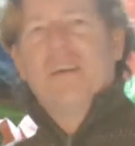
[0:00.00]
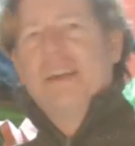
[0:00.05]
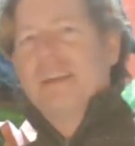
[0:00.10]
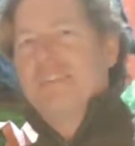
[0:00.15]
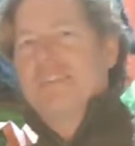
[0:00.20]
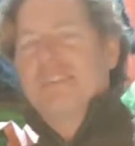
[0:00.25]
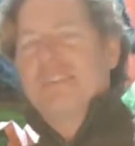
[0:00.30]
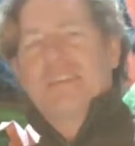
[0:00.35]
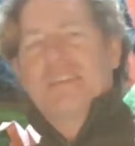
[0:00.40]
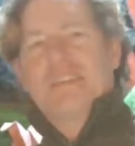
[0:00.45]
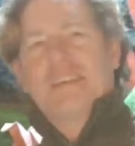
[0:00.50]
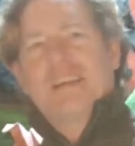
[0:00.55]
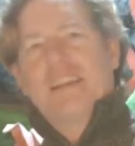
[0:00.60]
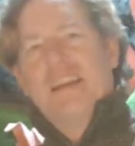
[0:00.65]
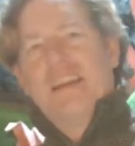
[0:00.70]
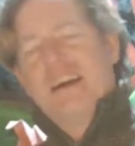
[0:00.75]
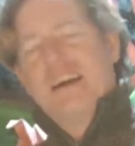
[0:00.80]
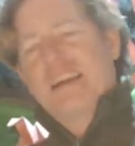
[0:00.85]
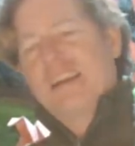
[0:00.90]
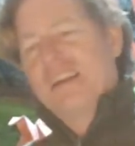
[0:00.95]
and a 6
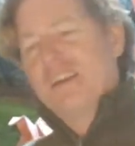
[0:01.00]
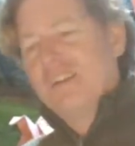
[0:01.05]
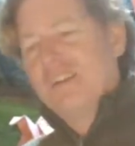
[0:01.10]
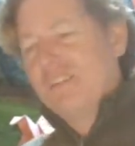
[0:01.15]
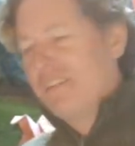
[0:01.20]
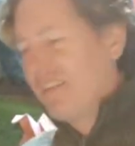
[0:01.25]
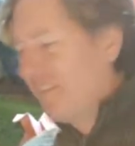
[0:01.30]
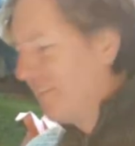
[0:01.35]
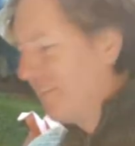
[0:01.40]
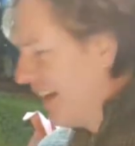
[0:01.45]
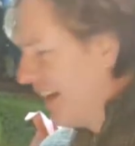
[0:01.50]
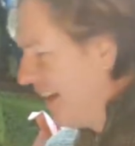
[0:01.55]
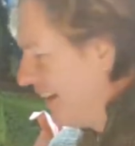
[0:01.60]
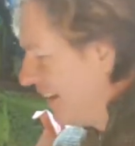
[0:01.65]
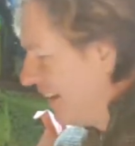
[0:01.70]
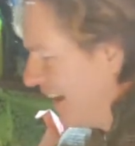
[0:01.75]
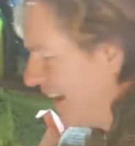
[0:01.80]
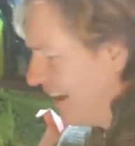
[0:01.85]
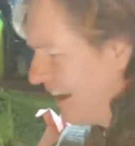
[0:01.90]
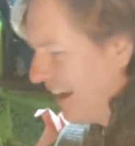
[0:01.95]
o'clock news event
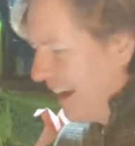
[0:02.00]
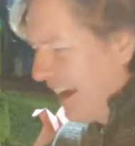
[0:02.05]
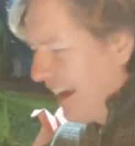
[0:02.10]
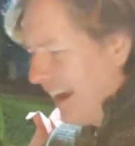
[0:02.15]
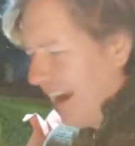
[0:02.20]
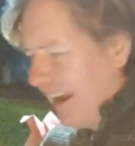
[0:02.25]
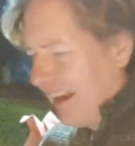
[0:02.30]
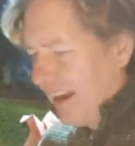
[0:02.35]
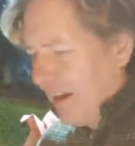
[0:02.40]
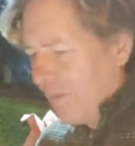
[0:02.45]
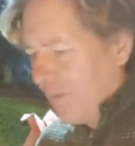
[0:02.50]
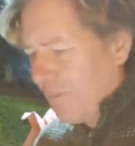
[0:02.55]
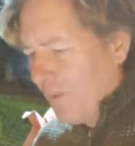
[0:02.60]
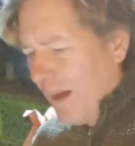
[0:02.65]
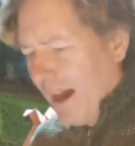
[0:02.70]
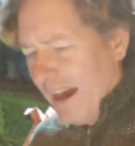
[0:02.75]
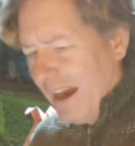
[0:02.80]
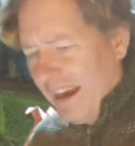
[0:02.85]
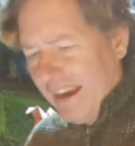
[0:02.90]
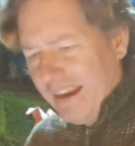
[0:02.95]
and a
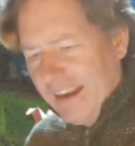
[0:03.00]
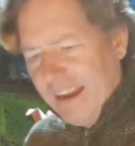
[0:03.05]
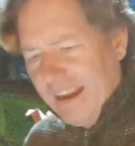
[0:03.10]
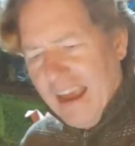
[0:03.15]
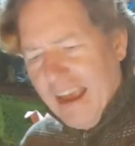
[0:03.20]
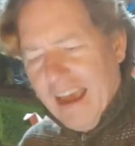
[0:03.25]
riot.